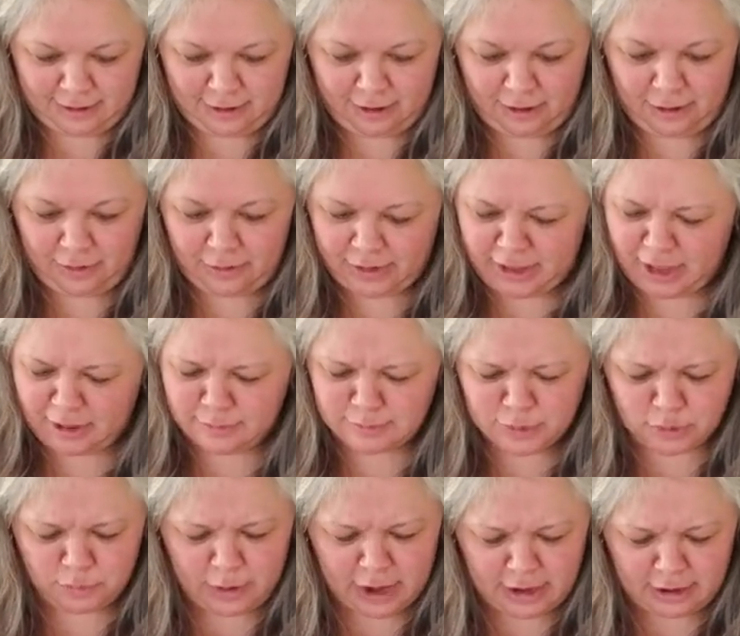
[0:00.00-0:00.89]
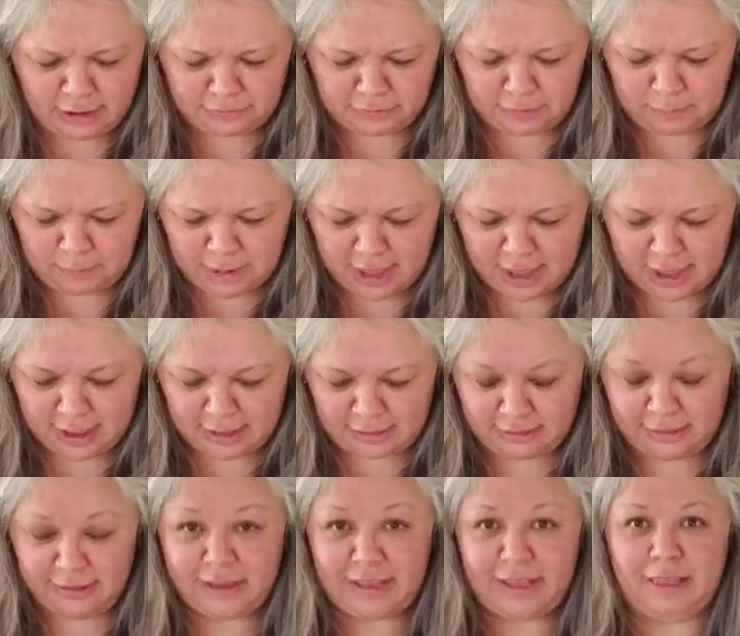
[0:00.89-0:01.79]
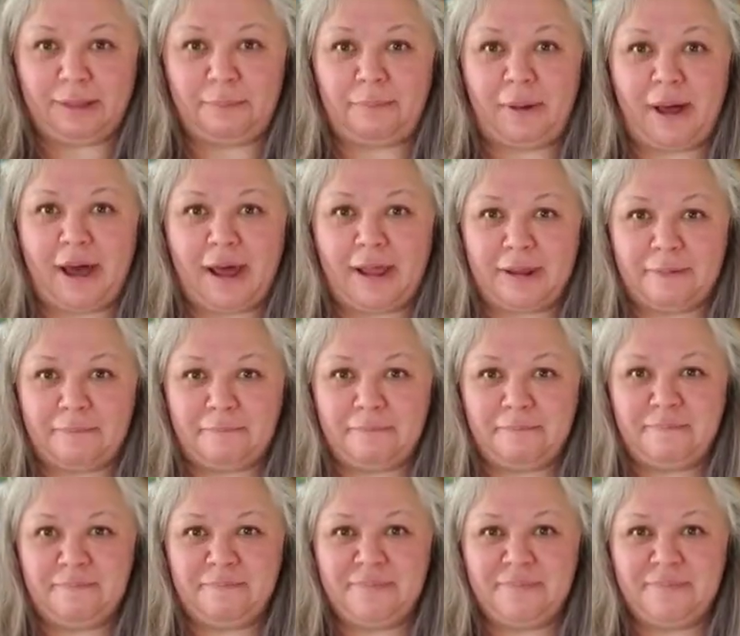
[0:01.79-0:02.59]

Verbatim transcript: Oh, comes right off the pan. Look at the bottom.